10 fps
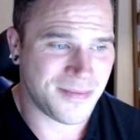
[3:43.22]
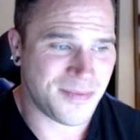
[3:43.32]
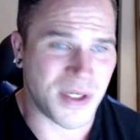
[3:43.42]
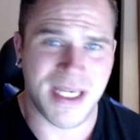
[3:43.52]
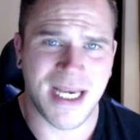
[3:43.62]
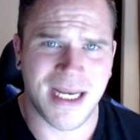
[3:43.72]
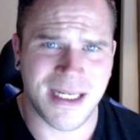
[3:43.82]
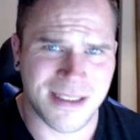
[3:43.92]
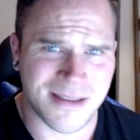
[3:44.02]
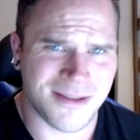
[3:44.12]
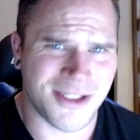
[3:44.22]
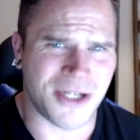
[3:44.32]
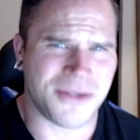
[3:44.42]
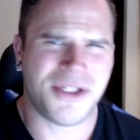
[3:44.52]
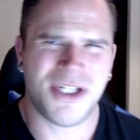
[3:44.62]
But yeah, you
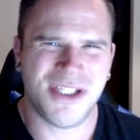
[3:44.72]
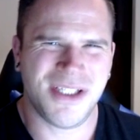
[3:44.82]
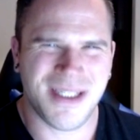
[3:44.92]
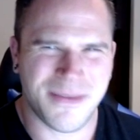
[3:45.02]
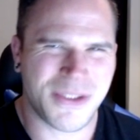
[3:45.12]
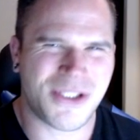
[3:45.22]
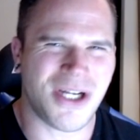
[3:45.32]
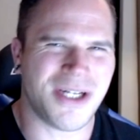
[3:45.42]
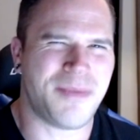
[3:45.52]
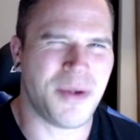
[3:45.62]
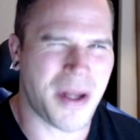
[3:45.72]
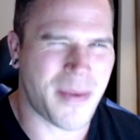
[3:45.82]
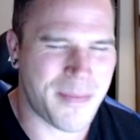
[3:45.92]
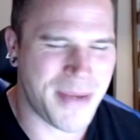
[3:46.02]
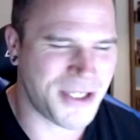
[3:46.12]
know, can you, we started to build up
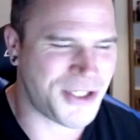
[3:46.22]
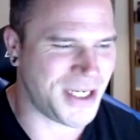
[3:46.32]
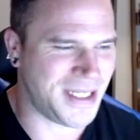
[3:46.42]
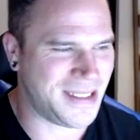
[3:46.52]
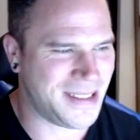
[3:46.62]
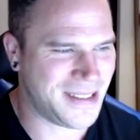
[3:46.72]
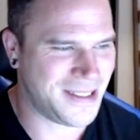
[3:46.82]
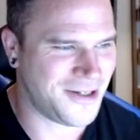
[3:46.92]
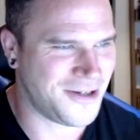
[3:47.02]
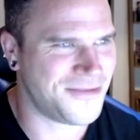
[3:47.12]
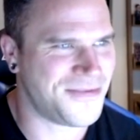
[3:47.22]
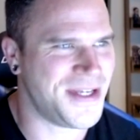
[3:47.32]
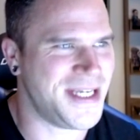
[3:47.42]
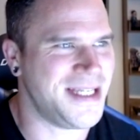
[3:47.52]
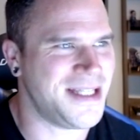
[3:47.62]
a picture of
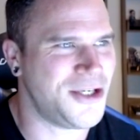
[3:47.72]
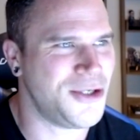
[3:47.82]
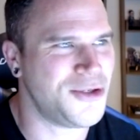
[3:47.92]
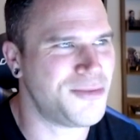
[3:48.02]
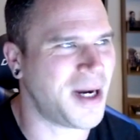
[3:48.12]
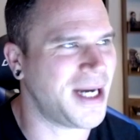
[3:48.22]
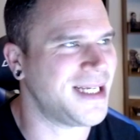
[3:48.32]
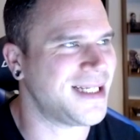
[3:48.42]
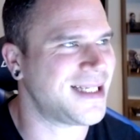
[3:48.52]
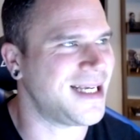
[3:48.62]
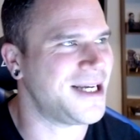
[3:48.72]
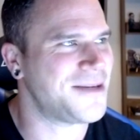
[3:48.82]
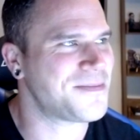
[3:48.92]
the, the huge bias here.